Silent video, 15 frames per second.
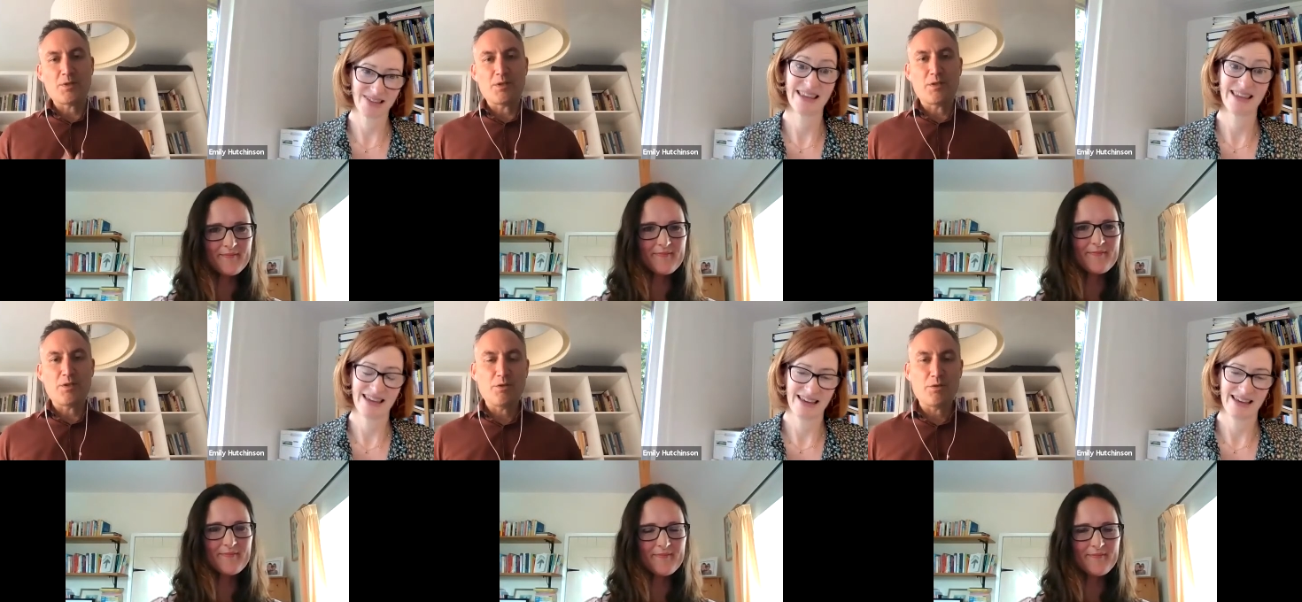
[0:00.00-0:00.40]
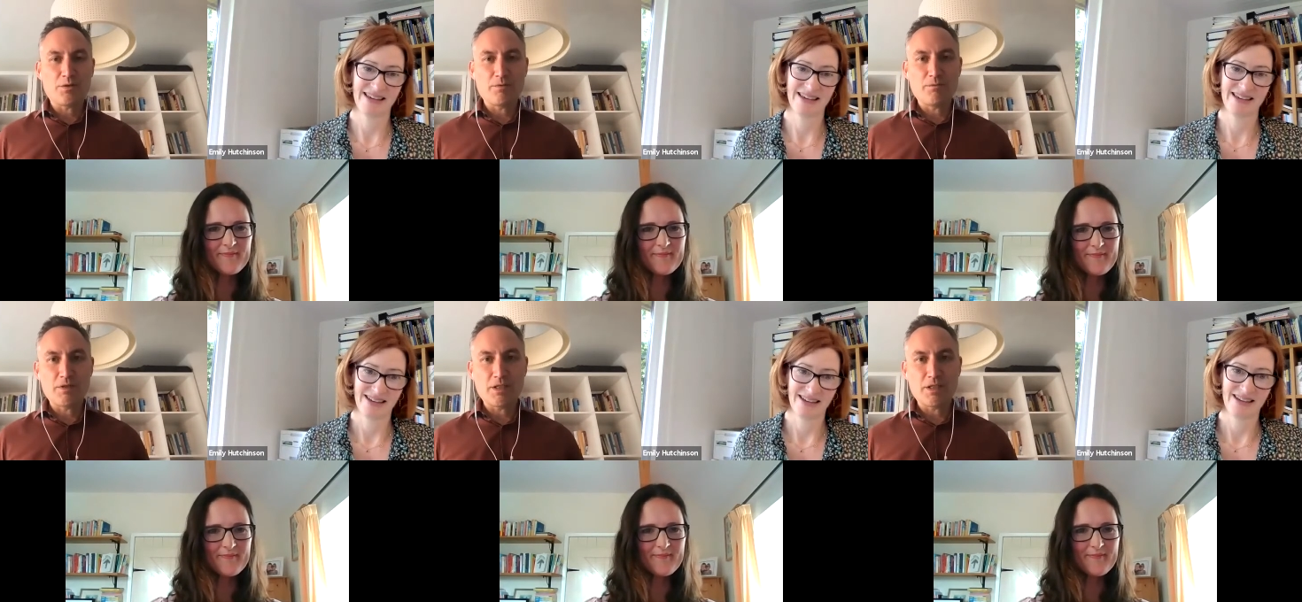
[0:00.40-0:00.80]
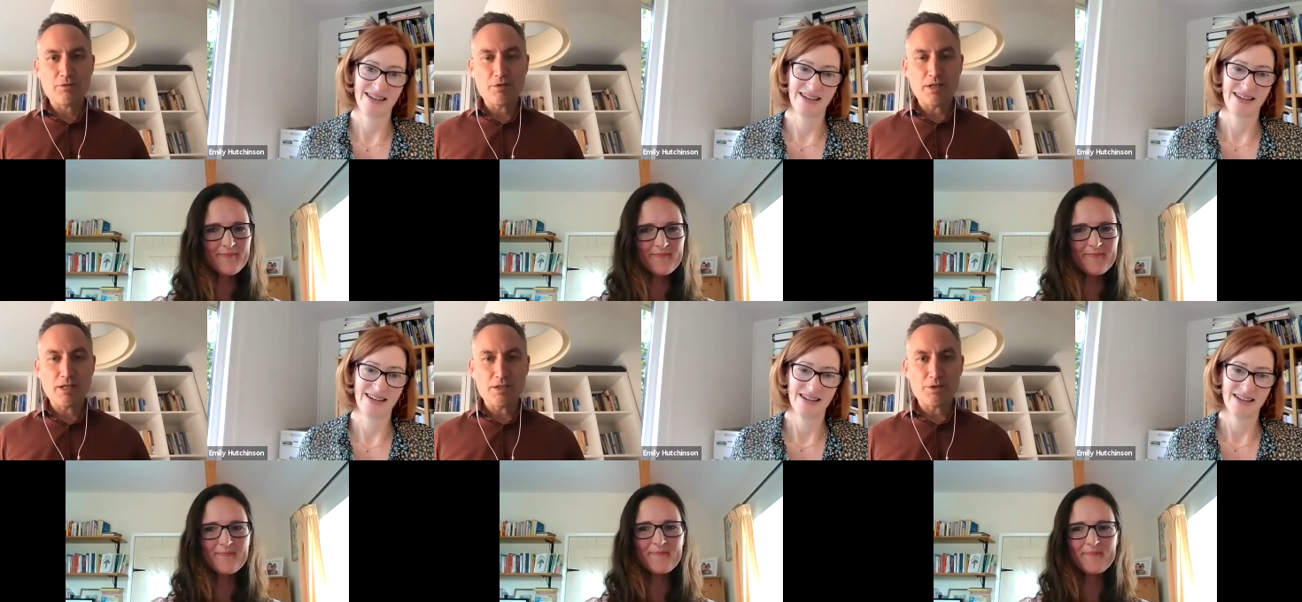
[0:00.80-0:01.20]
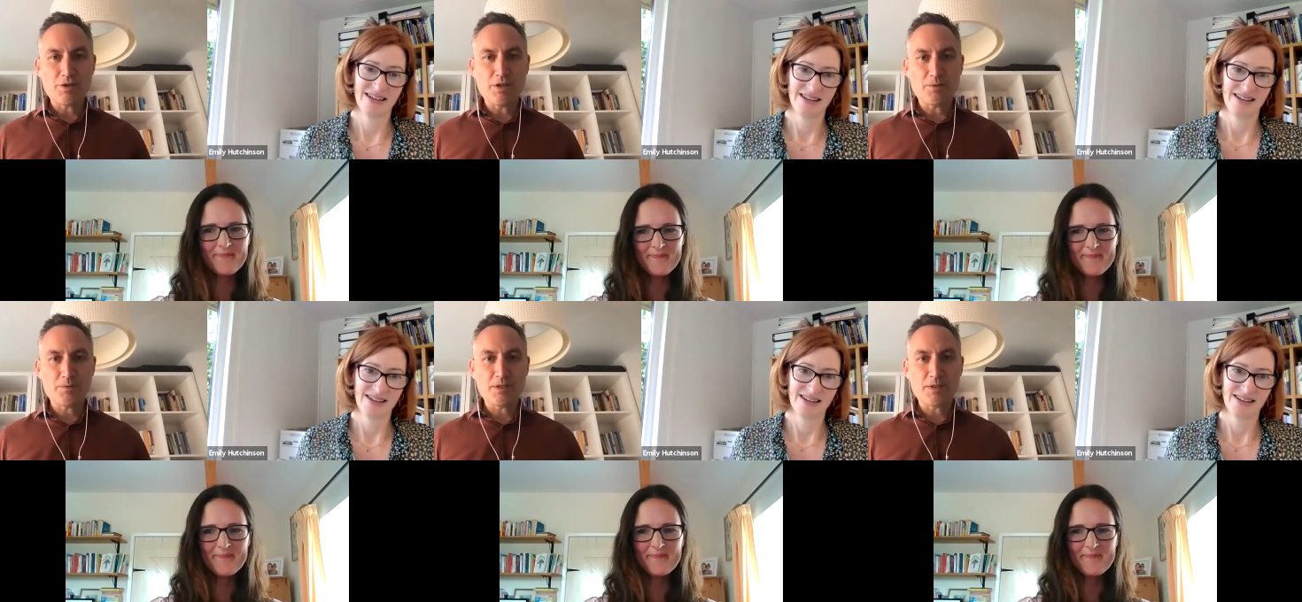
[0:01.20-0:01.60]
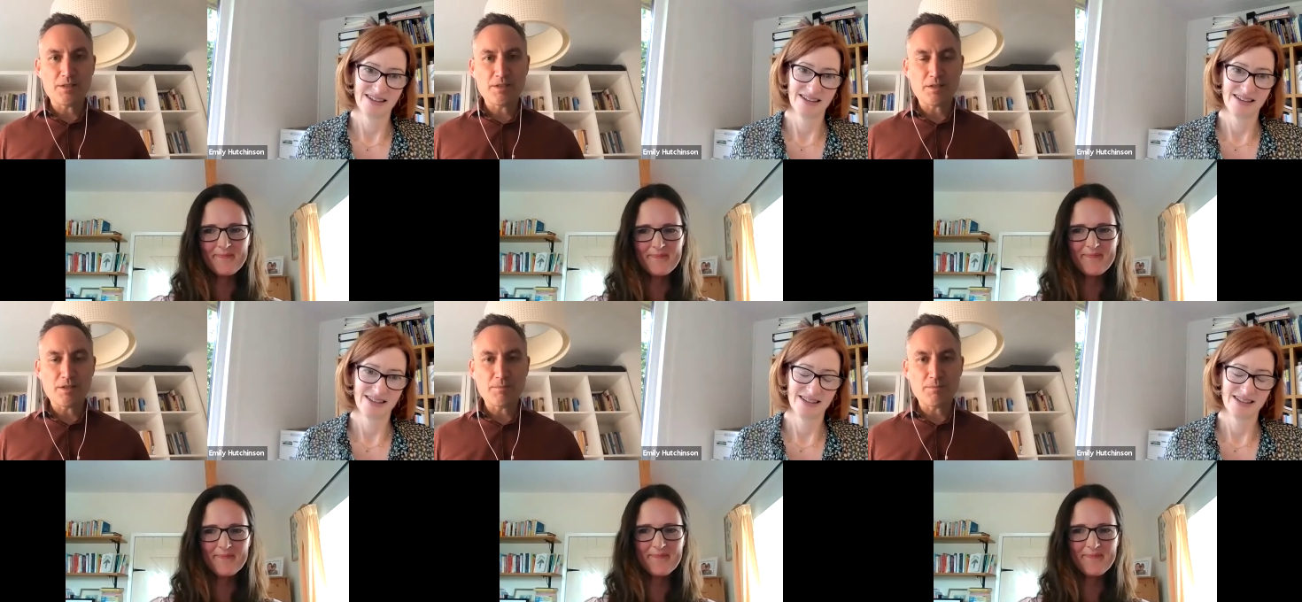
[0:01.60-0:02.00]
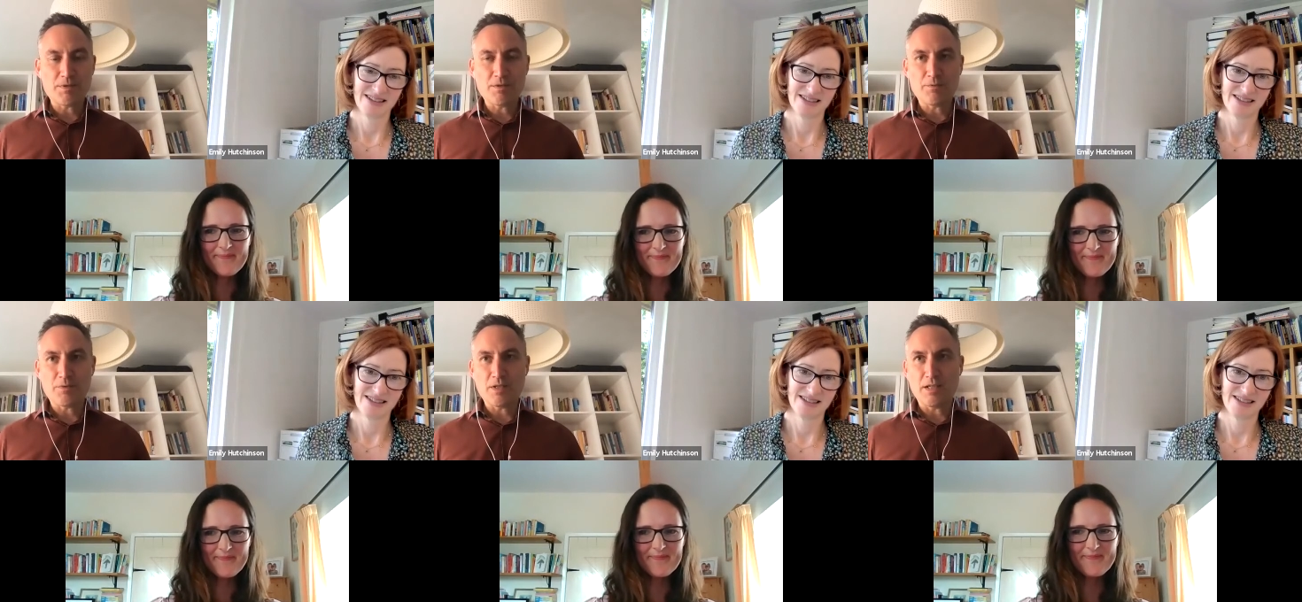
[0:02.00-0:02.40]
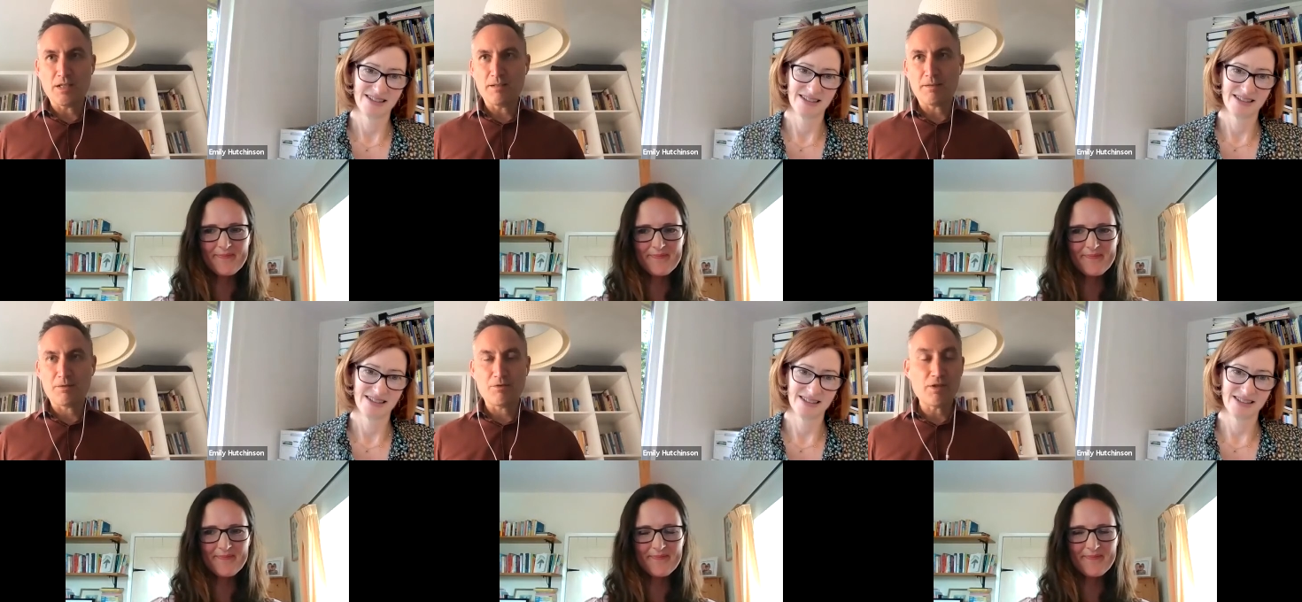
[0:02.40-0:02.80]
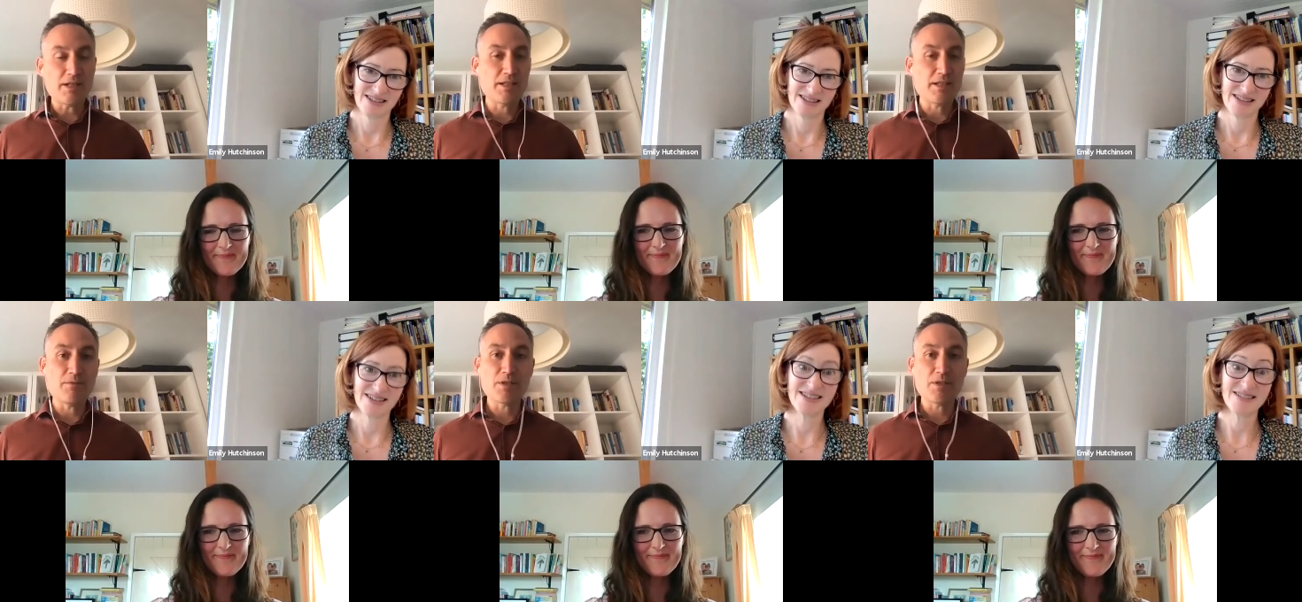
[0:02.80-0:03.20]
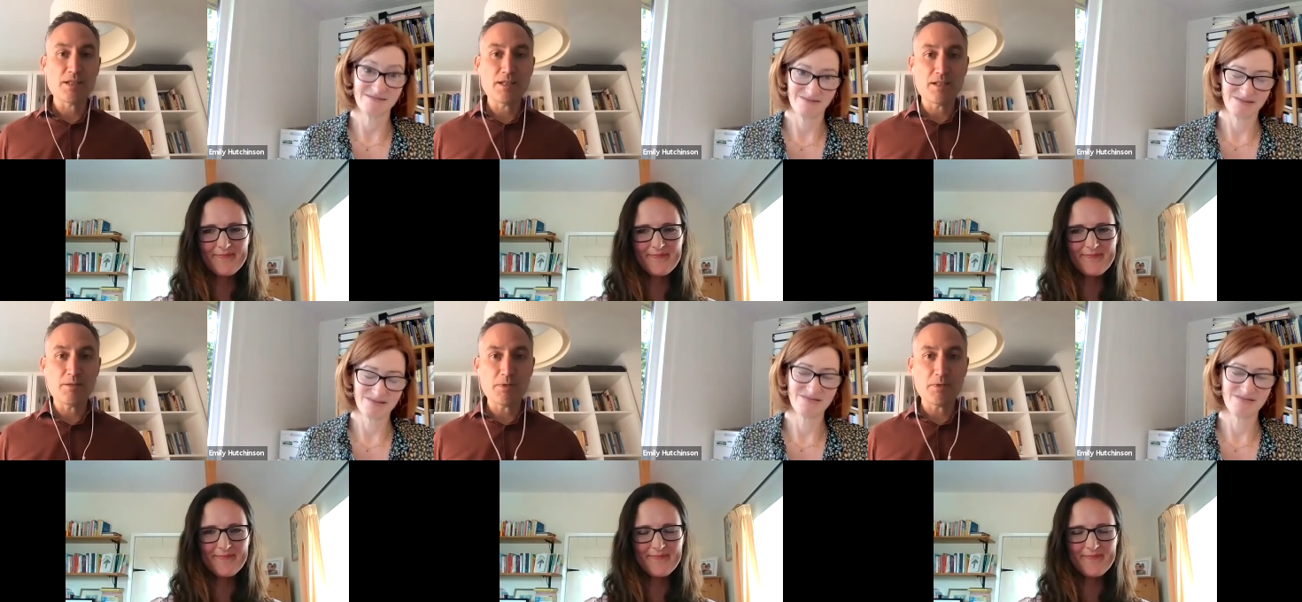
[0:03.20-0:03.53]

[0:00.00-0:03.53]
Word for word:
Speaker 1: to do can really create a shift in terms of their creativity and